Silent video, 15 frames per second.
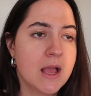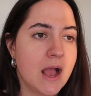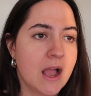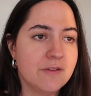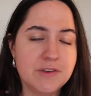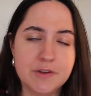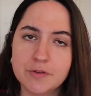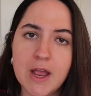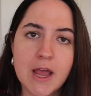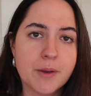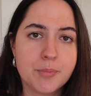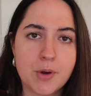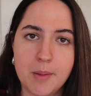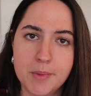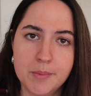I've never had a
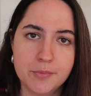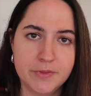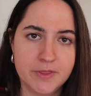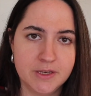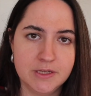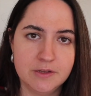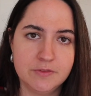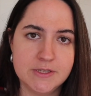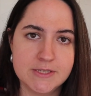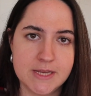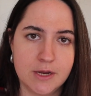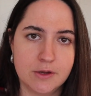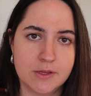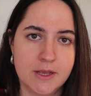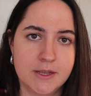problem with any of these
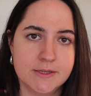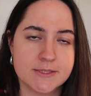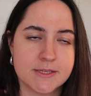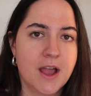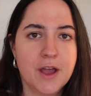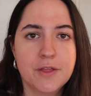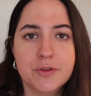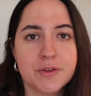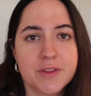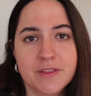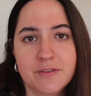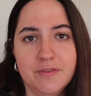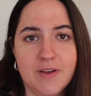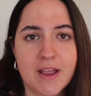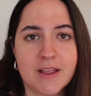airlines other than
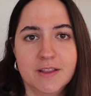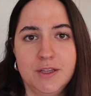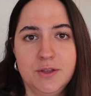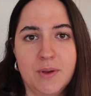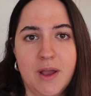the fact that you